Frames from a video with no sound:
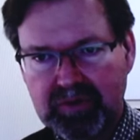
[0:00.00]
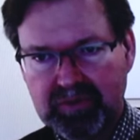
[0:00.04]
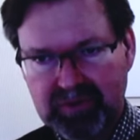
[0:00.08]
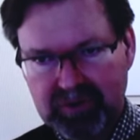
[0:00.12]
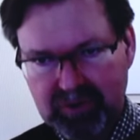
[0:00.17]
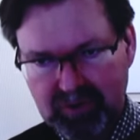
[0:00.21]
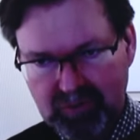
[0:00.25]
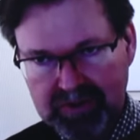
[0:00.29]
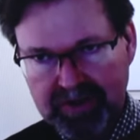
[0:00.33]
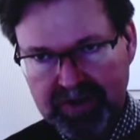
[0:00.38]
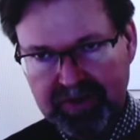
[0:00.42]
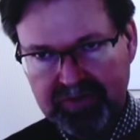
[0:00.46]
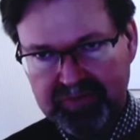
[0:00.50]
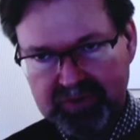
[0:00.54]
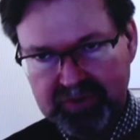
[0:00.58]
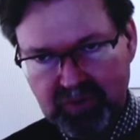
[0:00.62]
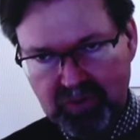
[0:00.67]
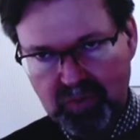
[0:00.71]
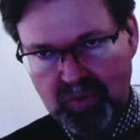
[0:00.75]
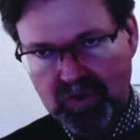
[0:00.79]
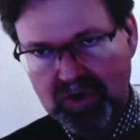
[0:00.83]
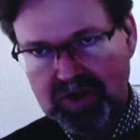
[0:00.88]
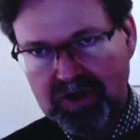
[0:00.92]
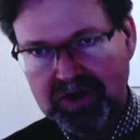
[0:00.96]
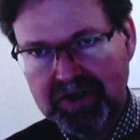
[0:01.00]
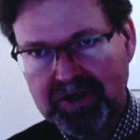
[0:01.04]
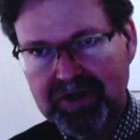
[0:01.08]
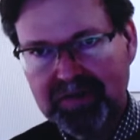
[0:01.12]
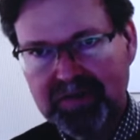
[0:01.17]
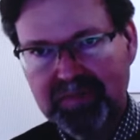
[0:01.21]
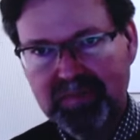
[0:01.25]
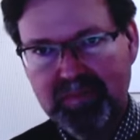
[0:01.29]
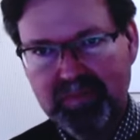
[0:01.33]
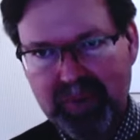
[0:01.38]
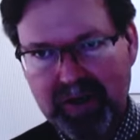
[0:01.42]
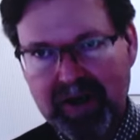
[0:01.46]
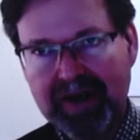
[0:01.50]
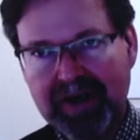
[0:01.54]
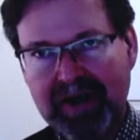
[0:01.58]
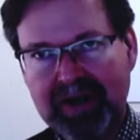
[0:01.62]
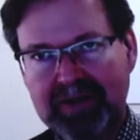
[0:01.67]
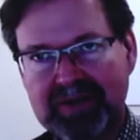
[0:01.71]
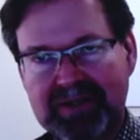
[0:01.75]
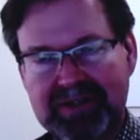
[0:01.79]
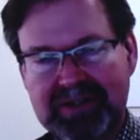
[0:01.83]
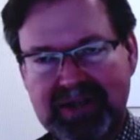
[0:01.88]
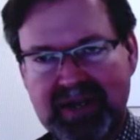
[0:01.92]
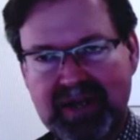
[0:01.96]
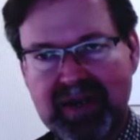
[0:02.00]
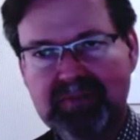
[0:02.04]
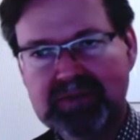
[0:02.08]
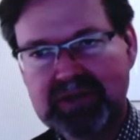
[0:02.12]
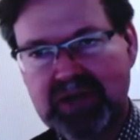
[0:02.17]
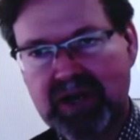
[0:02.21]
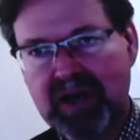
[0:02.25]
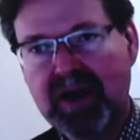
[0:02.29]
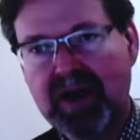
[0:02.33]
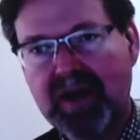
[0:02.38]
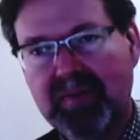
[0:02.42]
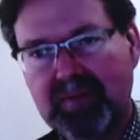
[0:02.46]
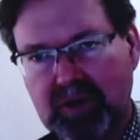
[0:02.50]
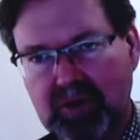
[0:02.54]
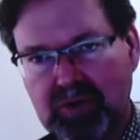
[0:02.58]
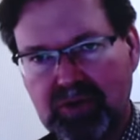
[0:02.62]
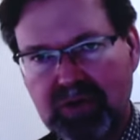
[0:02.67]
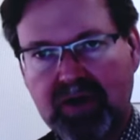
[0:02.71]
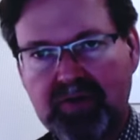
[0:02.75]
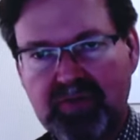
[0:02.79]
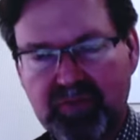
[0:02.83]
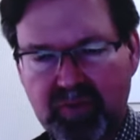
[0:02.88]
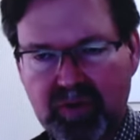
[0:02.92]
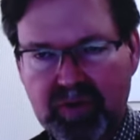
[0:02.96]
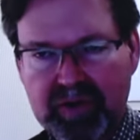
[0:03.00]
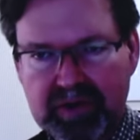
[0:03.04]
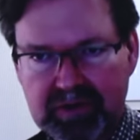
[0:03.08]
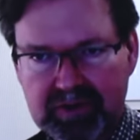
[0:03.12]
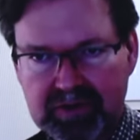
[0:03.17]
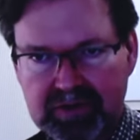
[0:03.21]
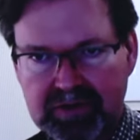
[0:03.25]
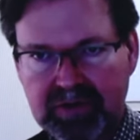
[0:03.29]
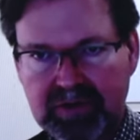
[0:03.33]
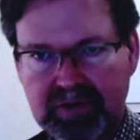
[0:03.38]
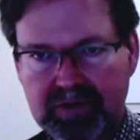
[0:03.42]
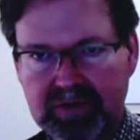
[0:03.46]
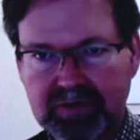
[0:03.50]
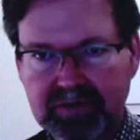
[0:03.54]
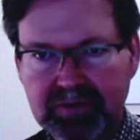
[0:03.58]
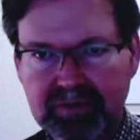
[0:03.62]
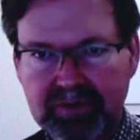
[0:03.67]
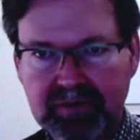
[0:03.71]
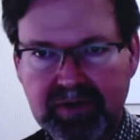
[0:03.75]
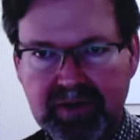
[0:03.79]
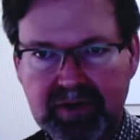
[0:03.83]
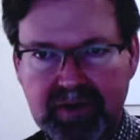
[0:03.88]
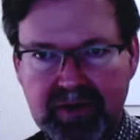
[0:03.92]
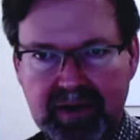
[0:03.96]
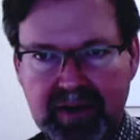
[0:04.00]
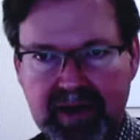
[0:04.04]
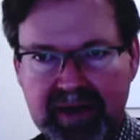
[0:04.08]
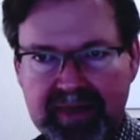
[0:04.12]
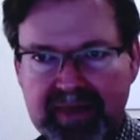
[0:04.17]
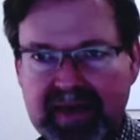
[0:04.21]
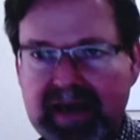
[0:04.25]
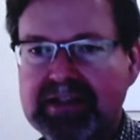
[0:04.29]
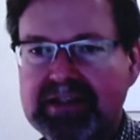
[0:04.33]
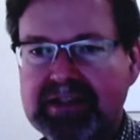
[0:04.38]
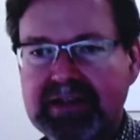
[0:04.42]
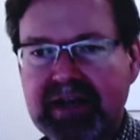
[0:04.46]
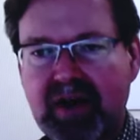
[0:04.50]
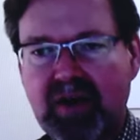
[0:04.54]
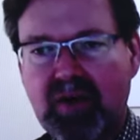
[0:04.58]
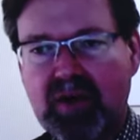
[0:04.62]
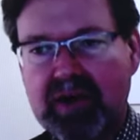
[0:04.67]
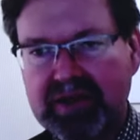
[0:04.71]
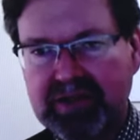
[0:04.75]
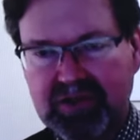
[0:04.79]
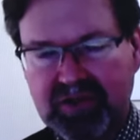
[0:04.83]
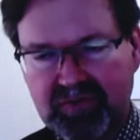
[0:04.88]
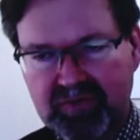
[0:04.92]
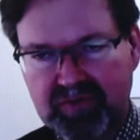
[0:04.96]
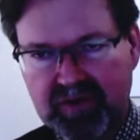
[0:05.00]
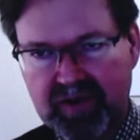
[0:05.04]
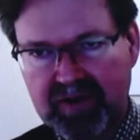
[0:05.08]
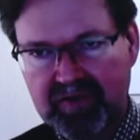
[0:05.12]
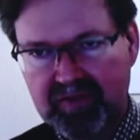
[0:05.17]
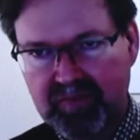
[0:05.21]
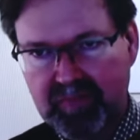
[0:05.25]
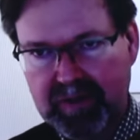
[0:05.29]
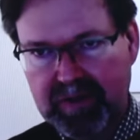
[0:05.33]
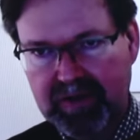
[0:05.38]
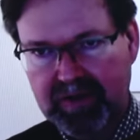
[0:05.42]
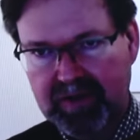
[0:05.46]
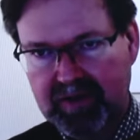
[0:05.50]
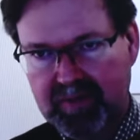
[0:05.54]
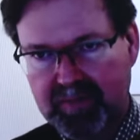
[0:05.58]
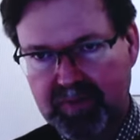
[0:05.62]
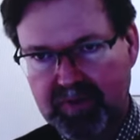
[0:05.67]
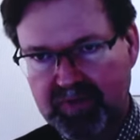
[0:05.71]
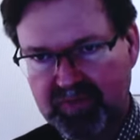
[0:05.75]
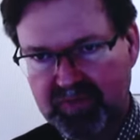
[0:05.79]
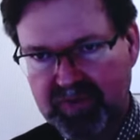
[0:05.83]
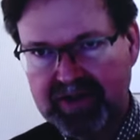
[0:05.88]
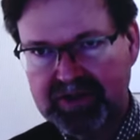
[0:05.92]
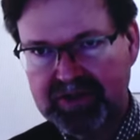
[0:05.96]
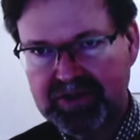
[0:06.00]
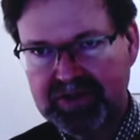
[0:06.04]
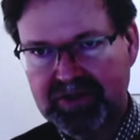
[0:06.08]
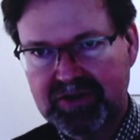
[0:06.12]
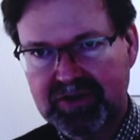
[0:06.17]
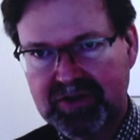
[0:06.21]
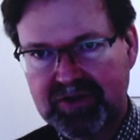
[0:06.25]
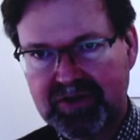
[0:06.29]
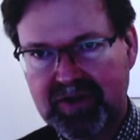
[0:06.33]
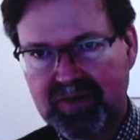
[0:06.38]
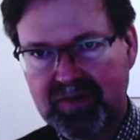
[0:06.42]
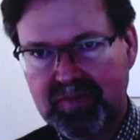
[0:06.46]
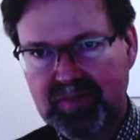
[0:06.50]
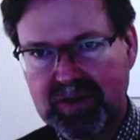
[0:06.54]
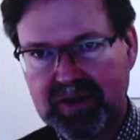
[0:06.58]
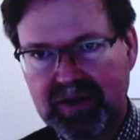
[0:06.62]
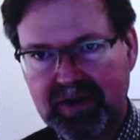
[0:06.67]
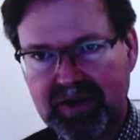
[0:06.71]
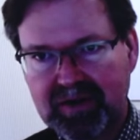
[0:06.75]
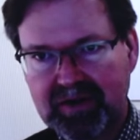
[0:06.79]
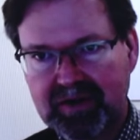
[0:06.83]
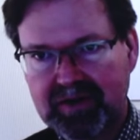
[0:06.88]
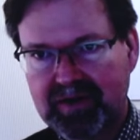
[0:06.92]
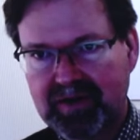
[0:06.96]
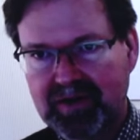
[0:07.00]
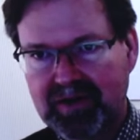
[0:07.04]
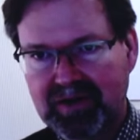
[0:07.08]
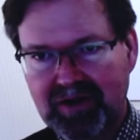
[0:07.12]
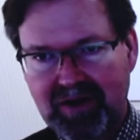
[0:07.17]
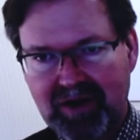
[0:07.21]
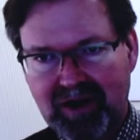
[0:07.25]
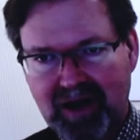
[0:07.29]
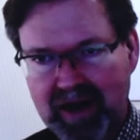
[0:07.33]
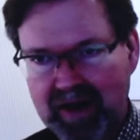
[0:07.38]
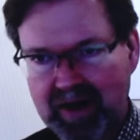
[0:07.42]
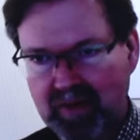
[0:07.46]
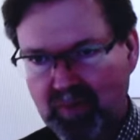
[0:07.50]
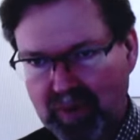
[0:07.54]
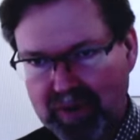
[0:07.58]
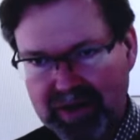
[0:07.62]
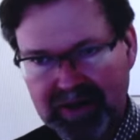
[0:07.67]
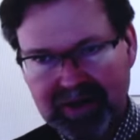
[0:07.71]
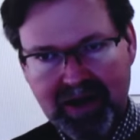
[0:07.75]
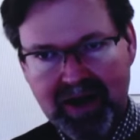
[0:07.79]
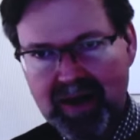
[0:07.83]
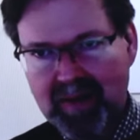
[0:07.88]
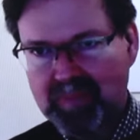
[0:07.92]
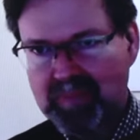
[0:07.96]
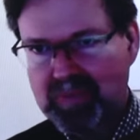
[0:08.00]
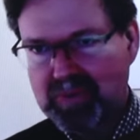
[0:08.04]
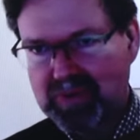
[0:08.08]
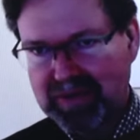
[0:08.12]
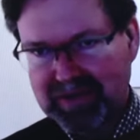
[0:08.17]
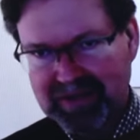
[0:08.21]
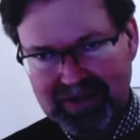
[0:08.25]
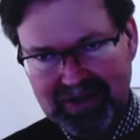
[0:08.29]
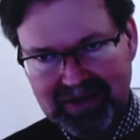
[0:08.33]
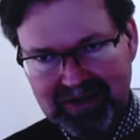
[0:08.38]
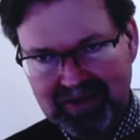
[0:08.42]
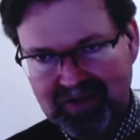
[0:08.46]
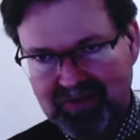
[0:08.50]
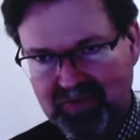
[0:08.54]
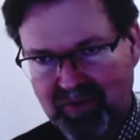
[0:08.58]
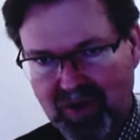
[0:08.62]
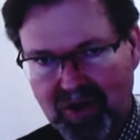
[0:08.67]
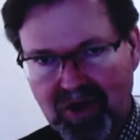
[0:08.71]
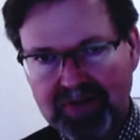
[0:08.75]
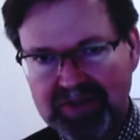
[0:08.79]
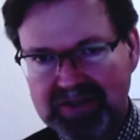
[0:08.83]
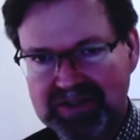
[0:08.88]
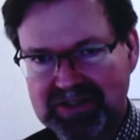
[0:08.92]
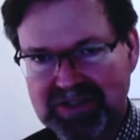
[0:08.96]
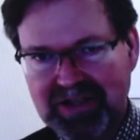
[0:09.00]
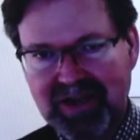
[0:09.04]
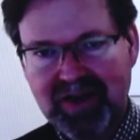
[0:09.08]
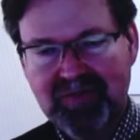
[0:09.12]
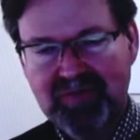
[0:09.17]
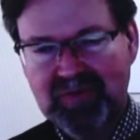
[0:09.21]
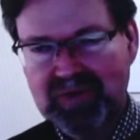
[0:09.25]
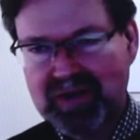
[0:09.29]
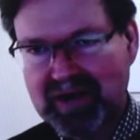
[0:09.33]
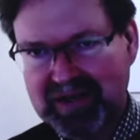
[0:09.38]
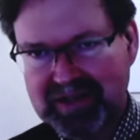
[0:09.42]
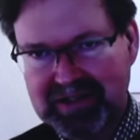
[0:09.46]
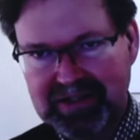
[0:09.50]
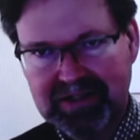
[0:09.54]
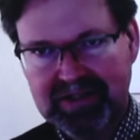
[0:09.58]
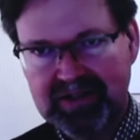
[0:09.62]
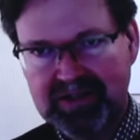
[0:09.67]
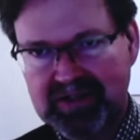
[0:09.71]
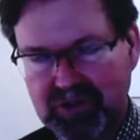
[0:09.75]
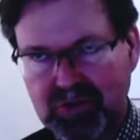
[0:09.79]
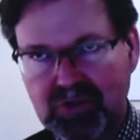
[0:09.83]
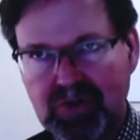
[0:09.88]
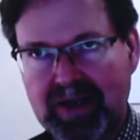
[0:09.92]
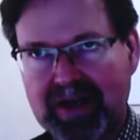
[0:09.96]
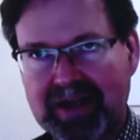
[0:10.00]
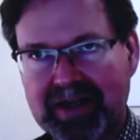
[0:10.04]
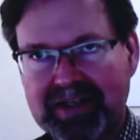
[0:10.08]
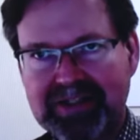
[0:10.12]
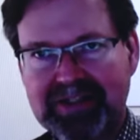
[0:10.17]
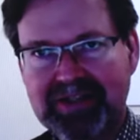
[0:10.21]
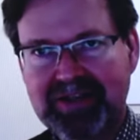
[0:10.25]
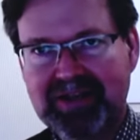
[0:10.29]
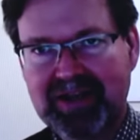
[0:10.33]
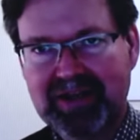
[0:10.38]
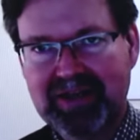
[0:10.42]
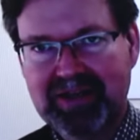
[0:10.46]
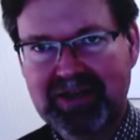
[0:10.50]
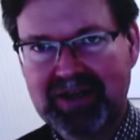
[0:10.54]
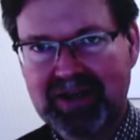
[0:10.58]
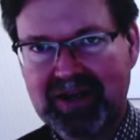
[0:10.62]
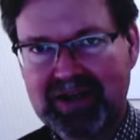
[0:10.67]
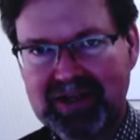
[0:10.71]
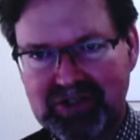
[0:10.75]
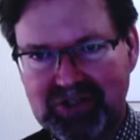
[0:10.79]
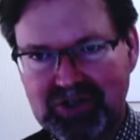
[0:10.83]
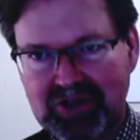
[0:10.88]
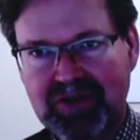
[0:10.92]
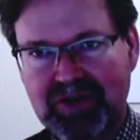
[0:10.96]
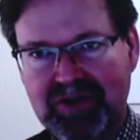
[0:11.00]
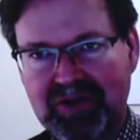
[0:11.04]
You live to work, but at the same time, you love what you do. And that's how I survived being a professor. I mean, I wake up thinking of all the stuff that I didn't do last night that I should